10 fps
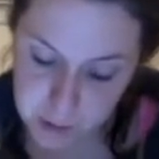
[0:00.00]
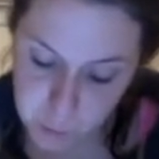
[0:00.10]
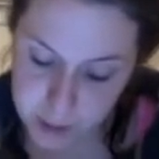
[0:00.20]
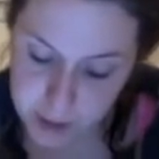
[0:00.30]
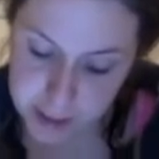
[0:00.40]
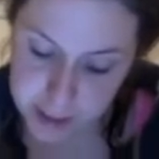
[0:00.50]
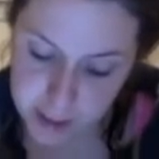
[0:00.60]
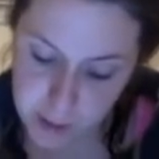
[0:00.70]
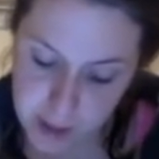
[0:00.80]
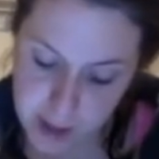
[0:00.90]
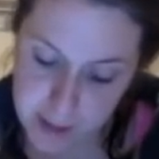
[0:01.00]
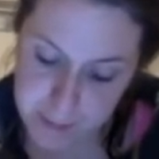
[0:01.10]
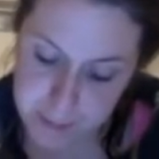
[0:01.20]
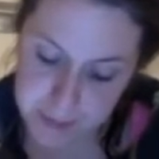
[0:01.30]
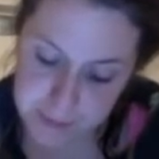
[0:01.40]
We are going to go
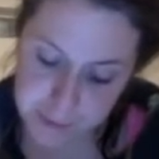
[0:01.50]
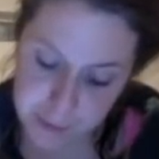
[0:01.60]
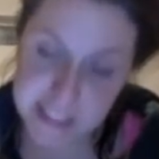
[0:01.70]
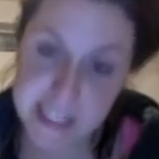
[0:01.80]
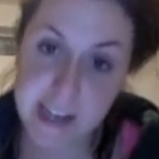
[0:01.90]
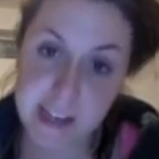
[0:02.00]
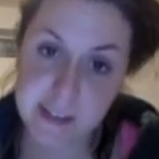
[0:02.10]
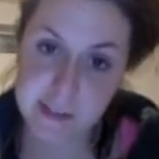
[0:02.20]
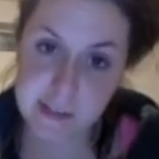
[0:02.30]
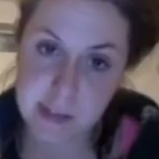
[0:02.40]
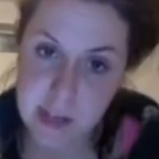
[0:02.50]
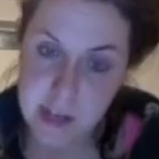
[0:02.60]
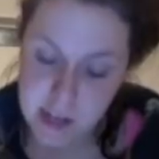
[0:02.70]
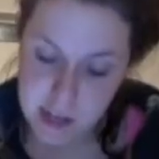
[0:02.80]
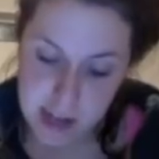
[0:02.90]
up in 4 seconds
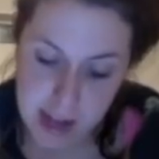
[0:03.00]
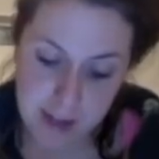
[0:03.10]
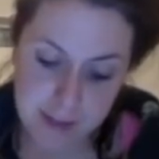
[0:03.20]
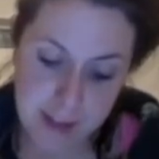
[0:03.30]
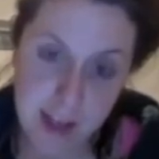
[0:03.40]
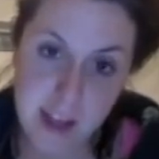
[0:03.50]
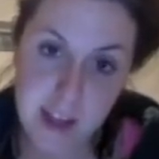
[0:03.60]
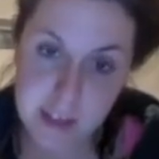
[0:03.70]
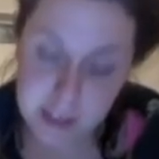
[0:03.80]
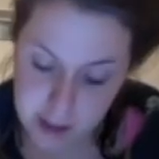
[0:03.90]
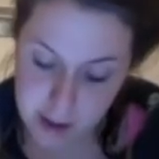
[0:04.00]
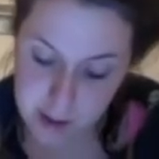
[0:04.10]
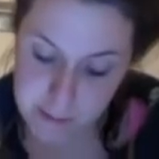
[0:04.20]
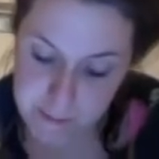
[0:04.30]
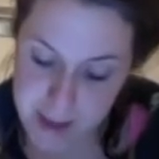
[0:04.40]
and then
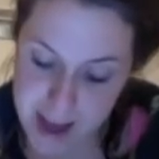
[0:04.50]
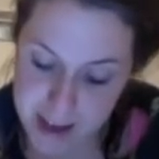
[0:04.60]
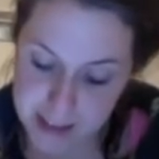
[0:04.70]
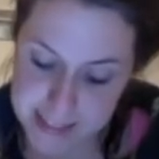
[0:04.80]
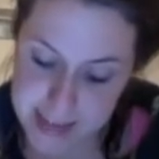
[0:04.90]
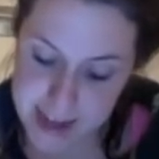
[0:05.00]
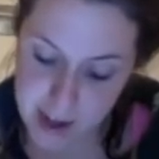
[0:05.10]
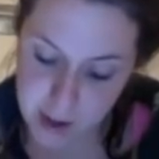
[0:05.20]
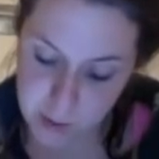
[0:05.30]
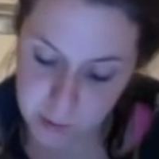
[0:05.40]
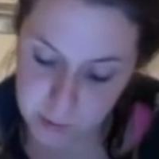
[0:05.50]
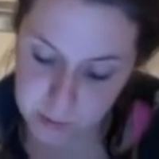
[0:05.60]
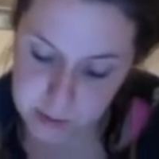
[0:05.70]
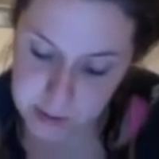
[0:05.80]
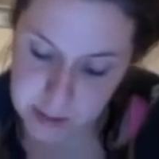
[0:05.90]
come back
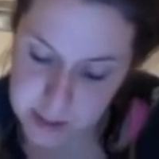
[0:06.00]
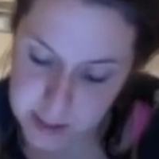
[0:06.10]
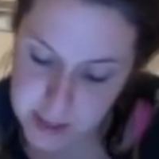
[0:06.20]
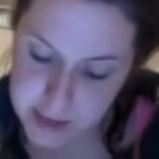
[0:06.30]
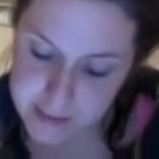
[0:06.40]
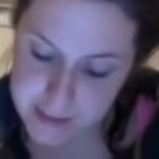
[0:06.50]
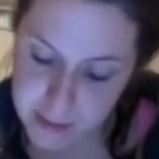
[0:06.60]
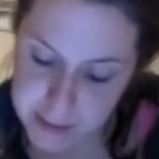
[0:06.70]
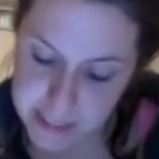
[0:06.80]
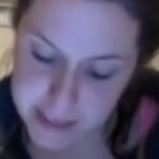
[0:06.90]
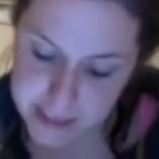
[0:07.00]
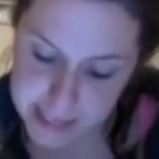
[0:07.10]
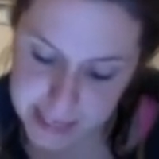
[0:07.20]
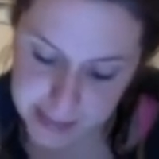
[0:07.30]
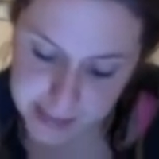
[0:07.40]
down, and that will take us
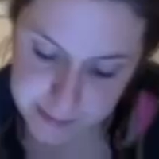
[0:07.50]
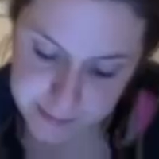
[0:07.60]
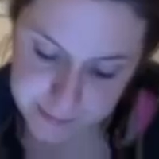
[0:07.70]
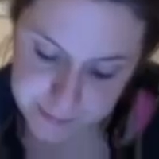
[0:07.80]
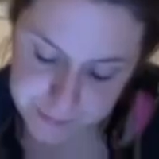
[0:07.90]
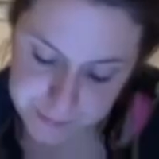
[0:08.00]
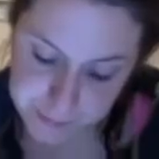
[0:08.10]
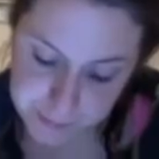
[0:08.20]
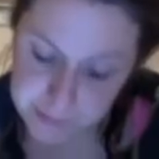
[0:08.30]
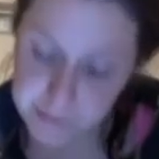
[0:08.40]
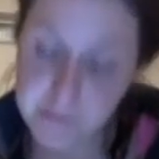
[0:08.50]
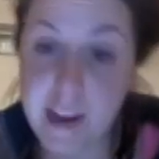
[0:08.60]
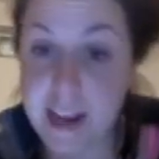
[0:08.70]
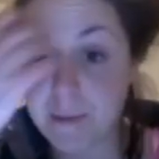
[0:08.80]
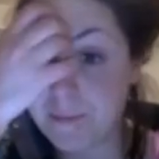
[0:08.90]
8,
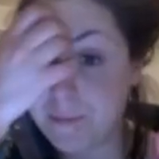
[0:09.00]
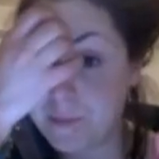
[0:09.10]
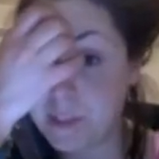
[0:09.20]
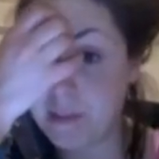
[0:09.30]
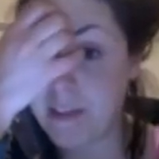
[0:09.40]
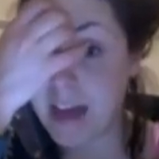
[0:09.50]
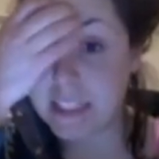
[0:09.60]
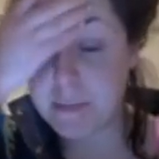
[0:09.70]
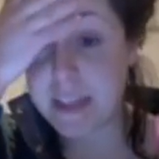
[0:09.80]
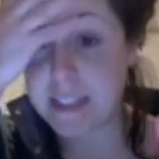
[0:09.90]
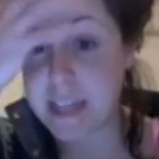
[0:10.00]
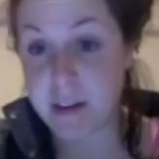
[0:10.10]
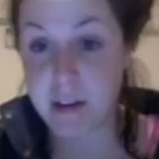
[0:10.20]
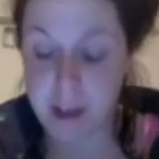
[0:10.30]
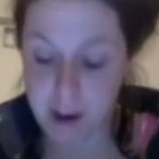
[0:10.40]
right? So that's my
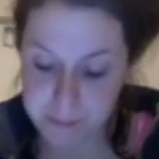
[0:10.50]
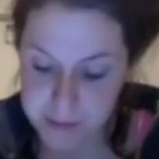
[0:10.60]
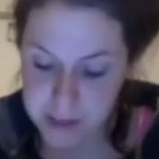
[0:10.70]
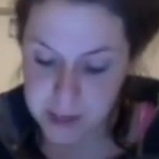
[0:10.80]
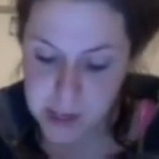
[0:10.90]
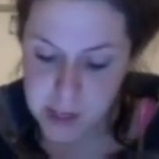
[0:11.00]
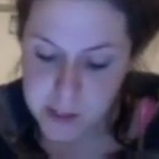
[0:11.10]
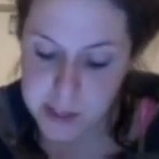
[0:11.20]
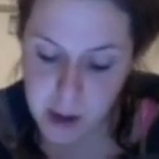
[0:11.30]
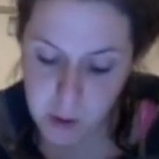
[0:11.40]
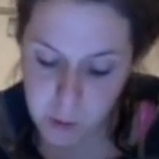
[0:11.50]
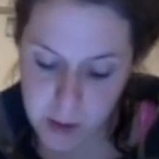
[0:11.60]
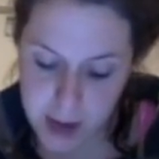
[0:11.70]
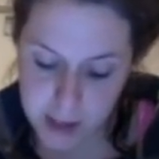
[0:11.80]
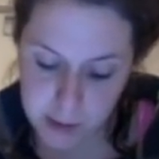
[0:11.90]
cycle there. So
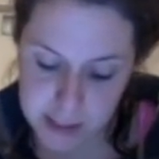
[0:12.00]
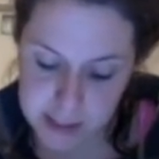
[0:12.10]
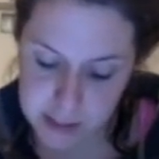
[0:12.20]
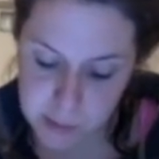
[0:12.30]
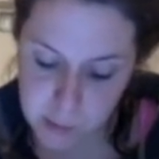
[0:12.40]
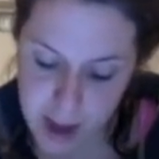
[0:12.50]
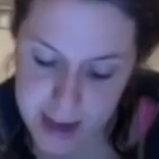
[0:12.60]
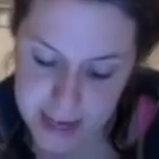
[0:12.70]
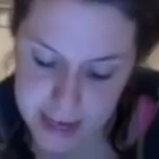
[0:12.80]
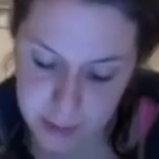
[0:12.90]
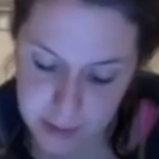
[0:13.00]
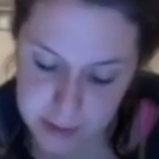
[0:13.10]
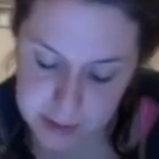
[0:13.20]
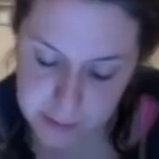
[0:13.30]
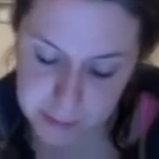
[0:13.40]
I know this is y
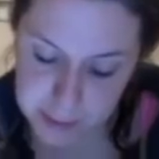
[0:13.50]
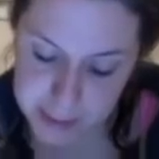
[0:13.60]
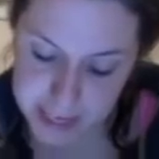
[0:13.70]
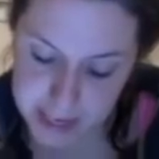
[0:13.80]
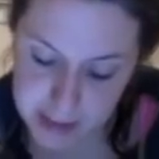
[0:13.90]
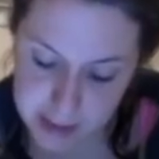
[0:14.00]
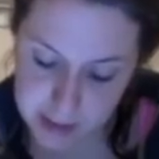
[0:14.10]
equals blank.